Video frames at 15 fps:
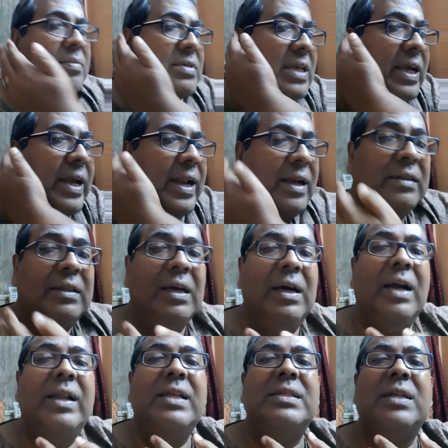Second,
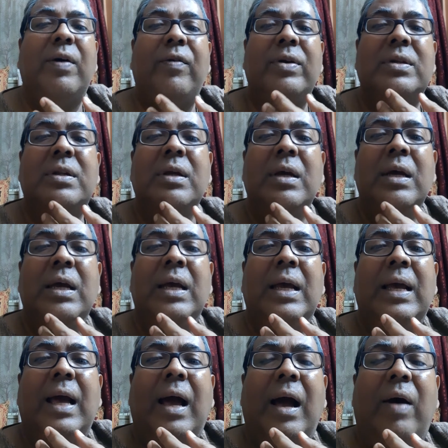third is our
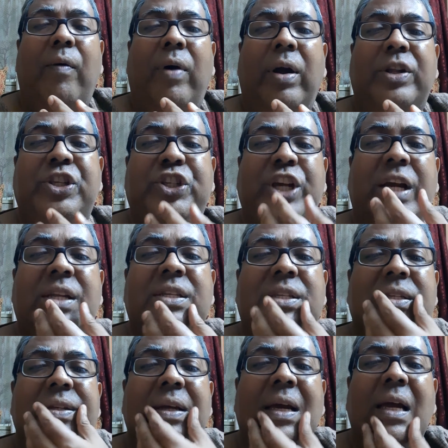
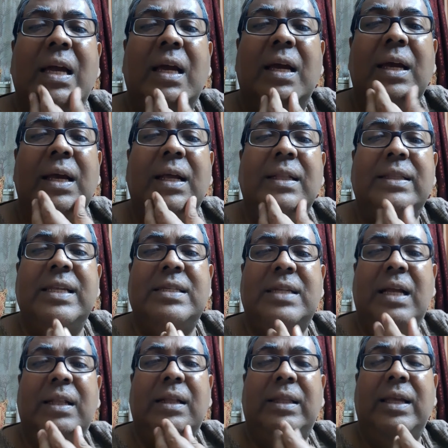cheeks. These
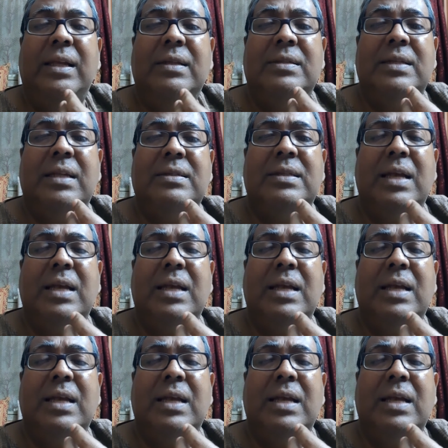are the things.